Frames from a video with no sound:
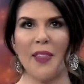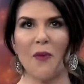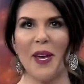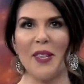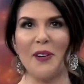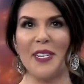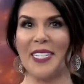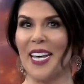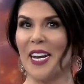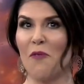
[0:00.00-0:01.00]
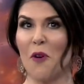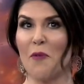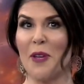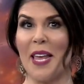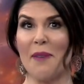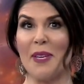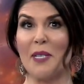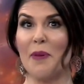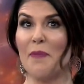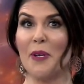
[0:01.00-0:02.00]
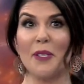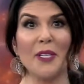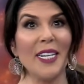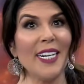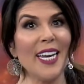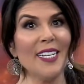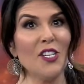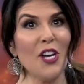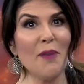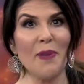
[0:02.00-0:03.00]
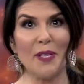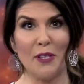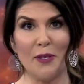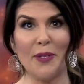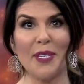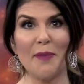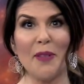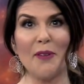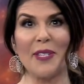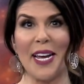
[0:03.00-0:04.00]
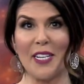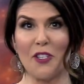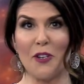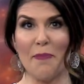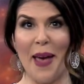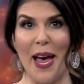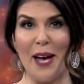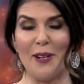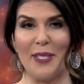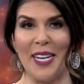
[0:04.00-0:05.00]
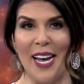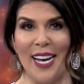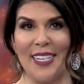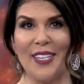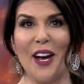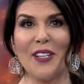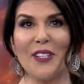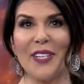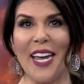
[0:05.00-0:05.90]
The weather is getting warmer, and that means people are looking to get in shape and lose some of those extra pounds. Dr.